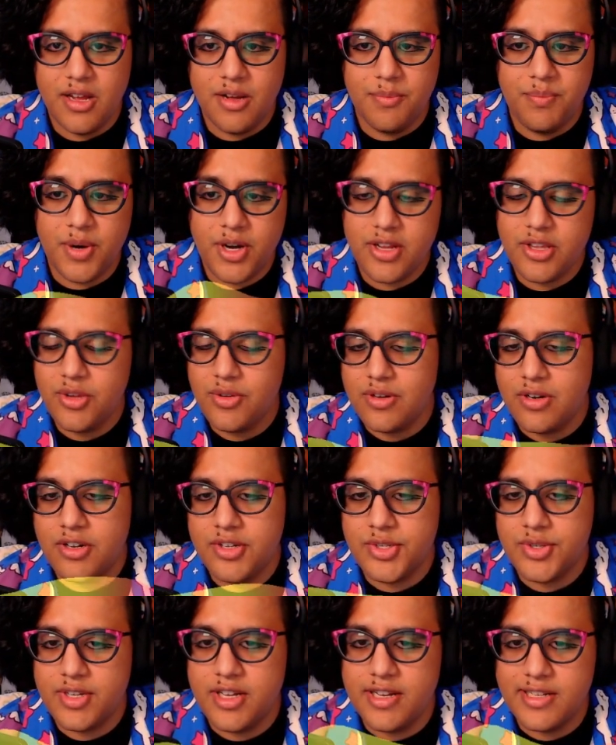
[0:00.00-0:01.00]
But you can
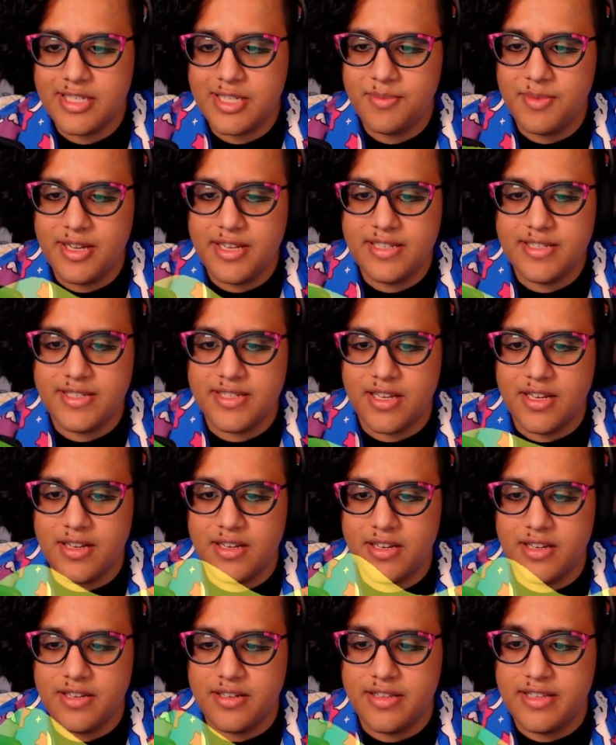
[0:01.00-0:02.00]
also
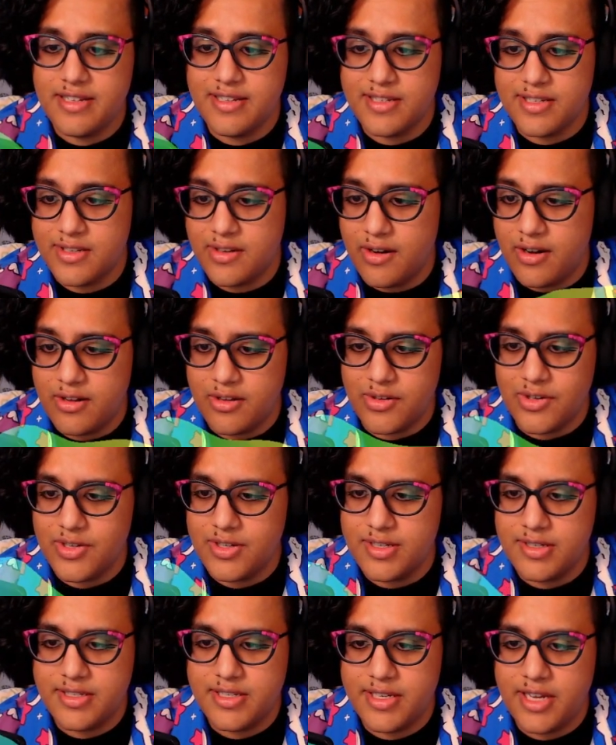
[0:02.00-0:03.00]
customize these
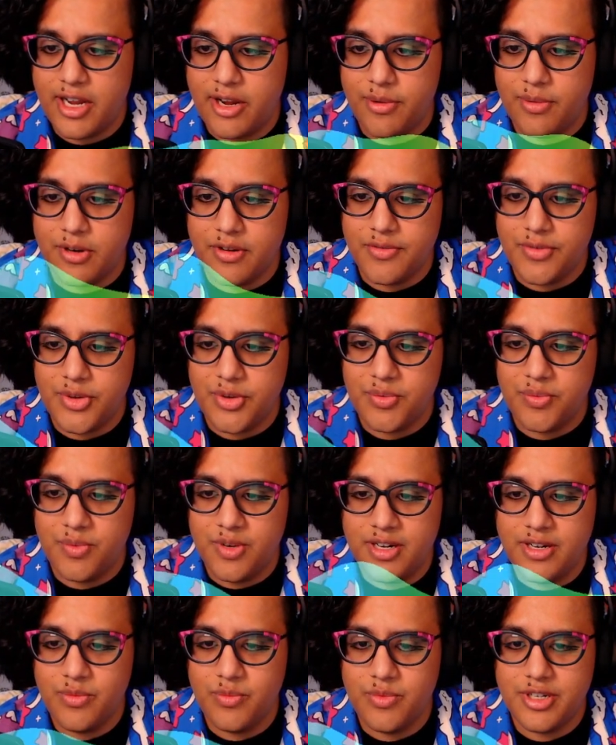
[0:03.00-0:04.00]
colors however you
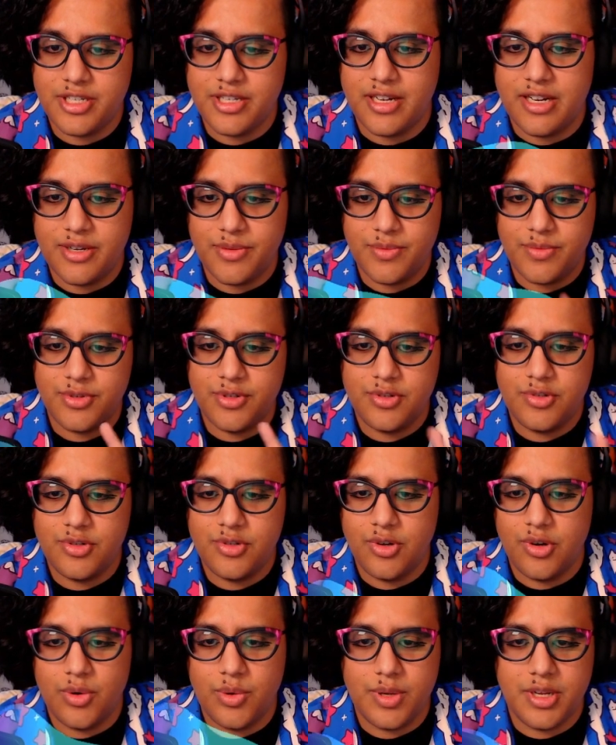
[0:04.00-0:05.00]
want, which I will
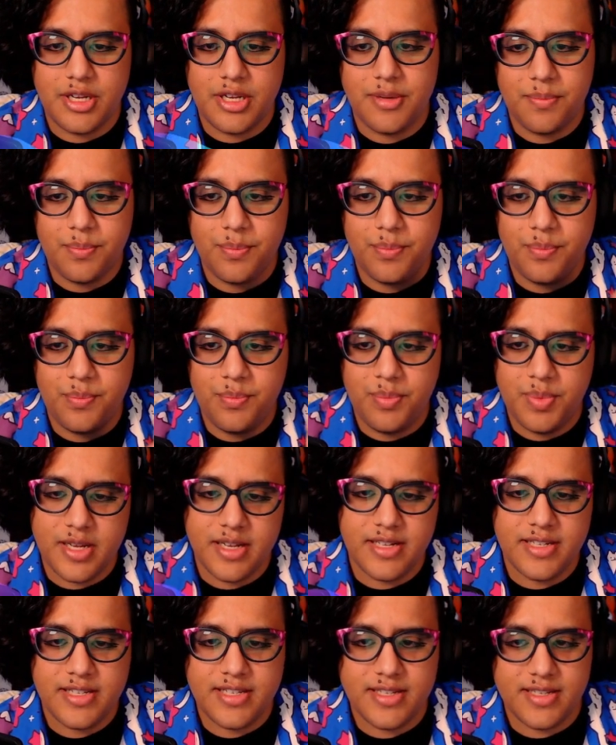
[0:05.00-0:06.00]
show in a
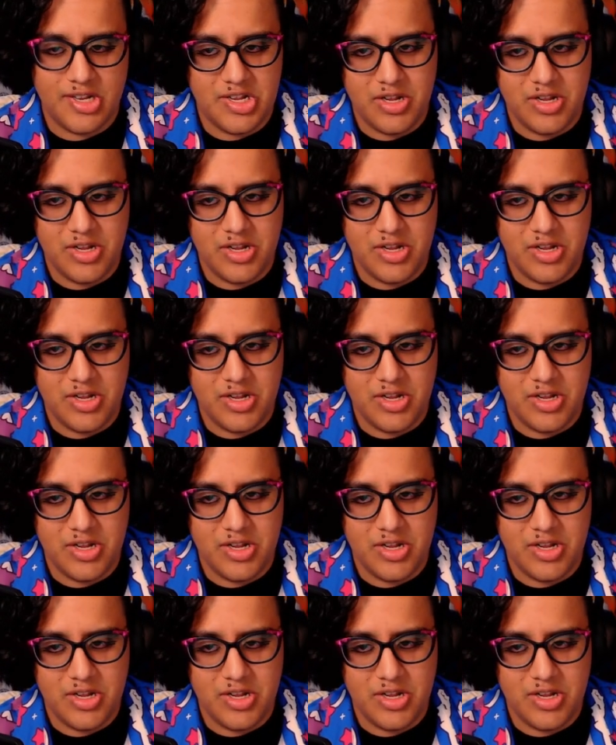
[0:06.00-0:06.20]
bit.